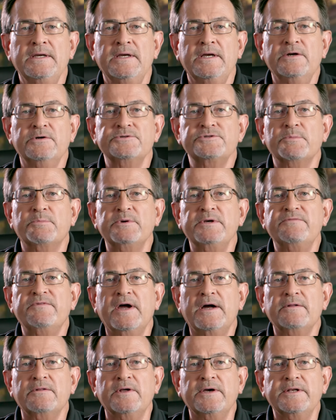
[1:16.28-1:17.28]
Here's a brief
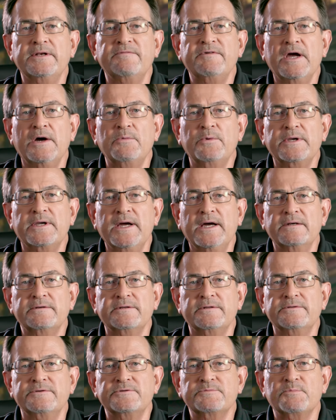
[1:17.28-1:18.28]
outline of how we got
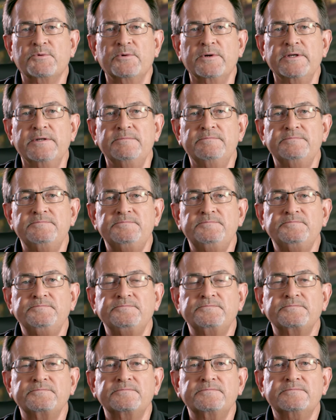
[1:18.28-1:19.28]
to this point.
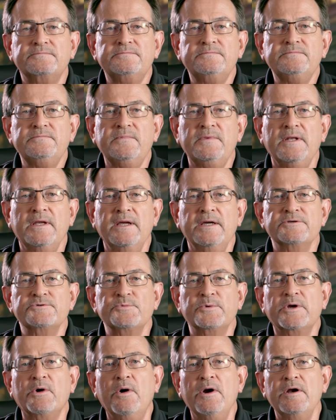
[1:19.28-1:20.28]
As
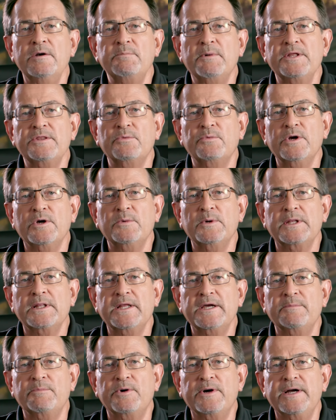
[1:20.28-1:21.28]
required by the Railway
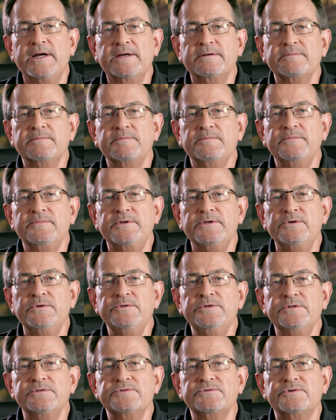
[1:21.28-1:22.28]
Labor Act, the
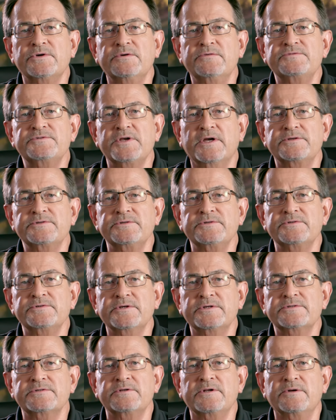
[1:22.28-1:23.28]
unions served Section
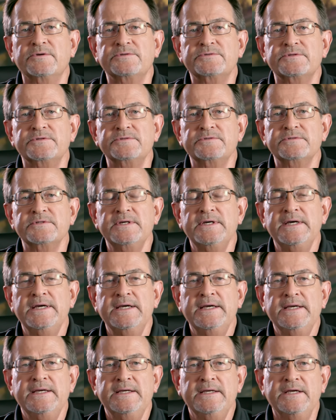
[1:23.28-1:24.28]
6 notices
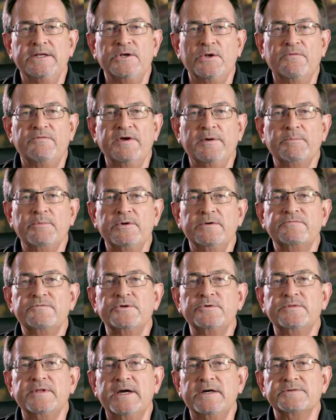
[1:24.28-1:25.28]
in November of
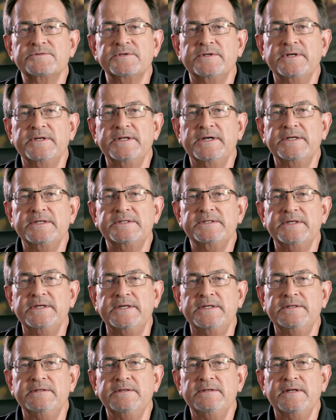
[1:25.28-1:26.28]

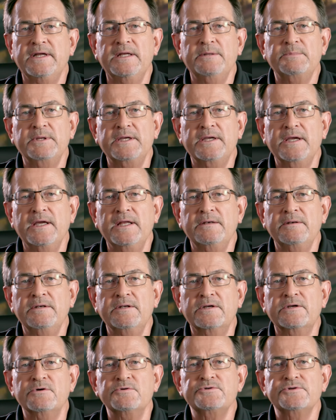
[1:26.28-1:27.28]
2019 and began
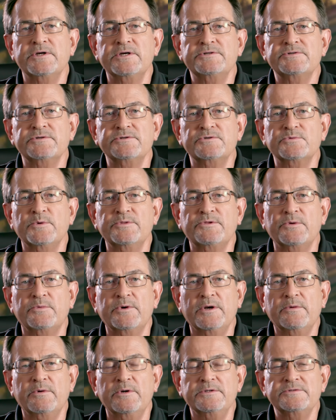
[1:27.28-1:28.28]
negotiations with the
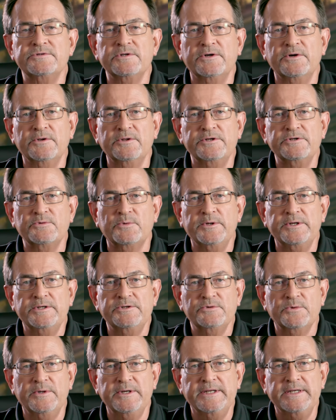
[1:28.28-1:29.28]
railroads in early
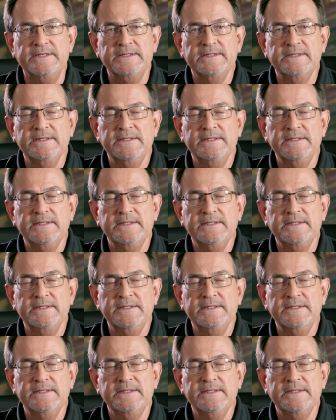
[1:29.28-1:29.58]
2020.